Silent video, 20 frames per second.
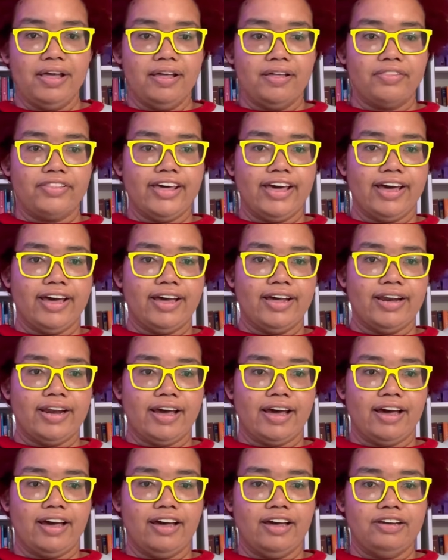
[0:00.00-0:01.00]
that
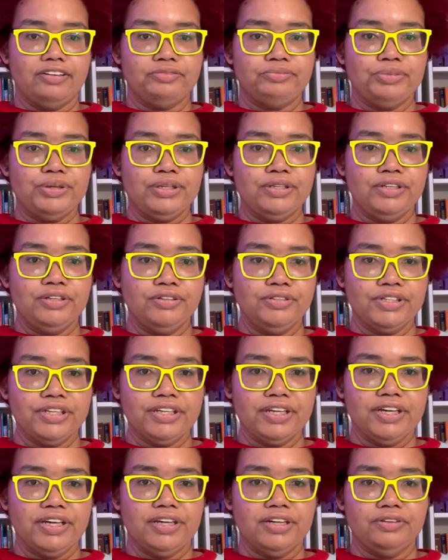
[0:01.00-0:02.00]
I've been using
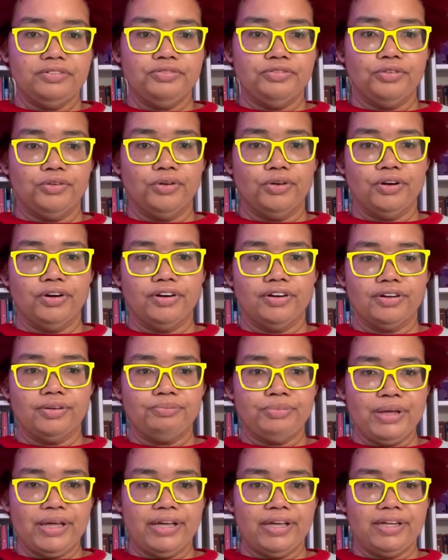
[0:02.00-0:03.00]
it for a
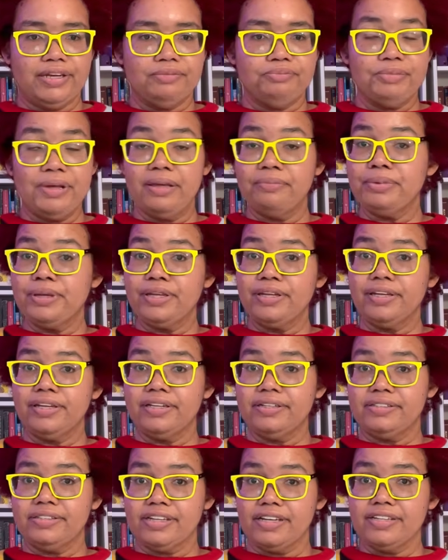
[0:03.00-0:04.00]
bit, maybe
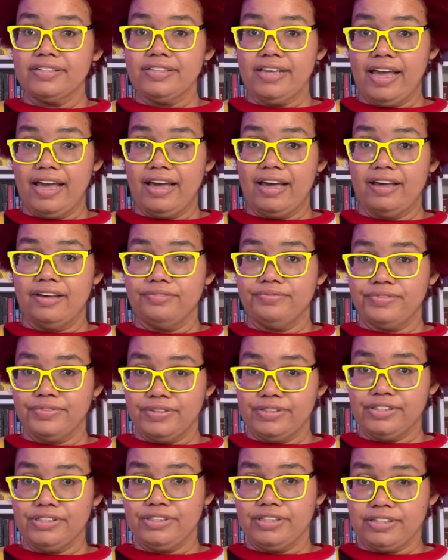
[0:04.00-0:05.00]
it does have a
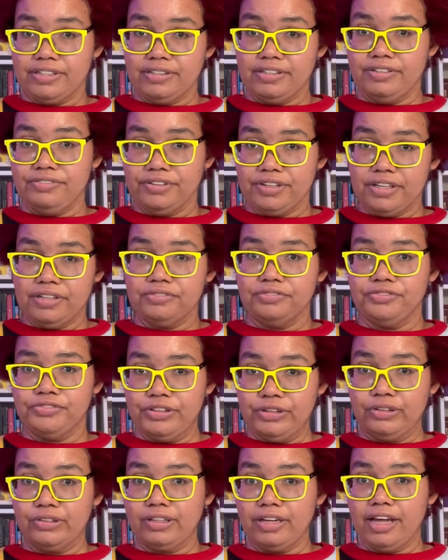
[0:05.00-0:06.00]
significant
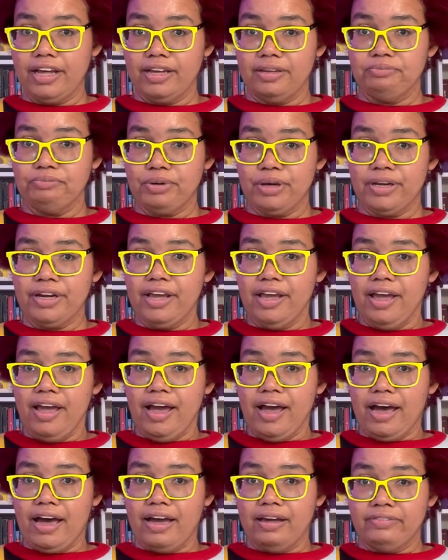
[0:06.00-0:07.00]
fill line, but
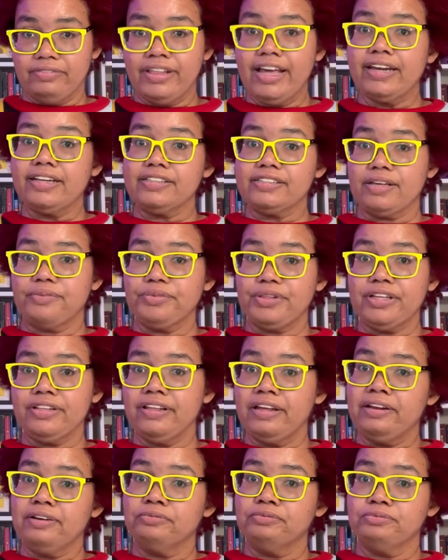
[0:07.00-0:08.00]
that is something
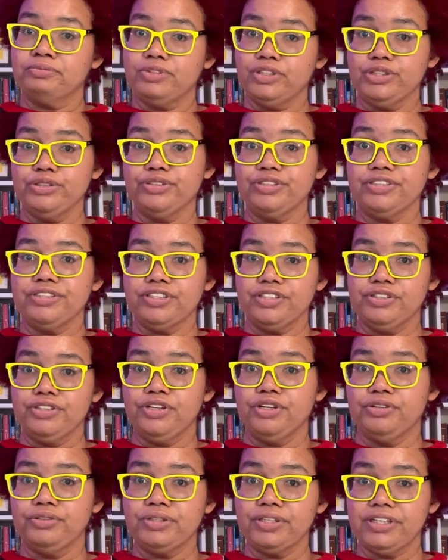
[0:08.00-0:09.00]
that I'm choosing to
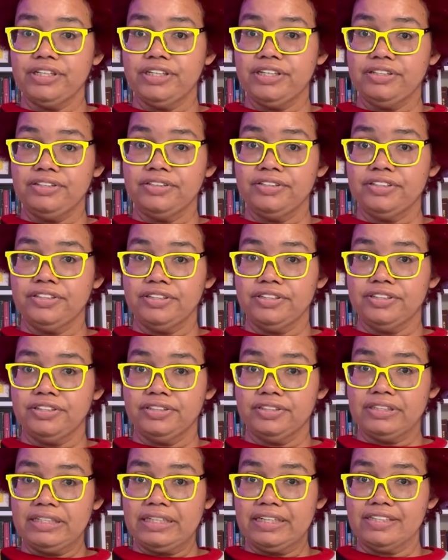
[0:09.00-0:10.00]
note in
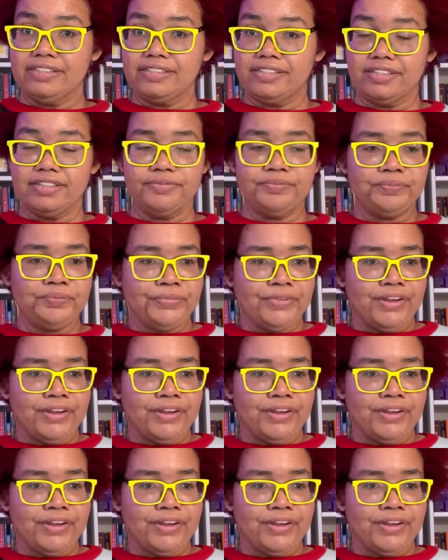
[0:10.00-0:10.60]
the listing.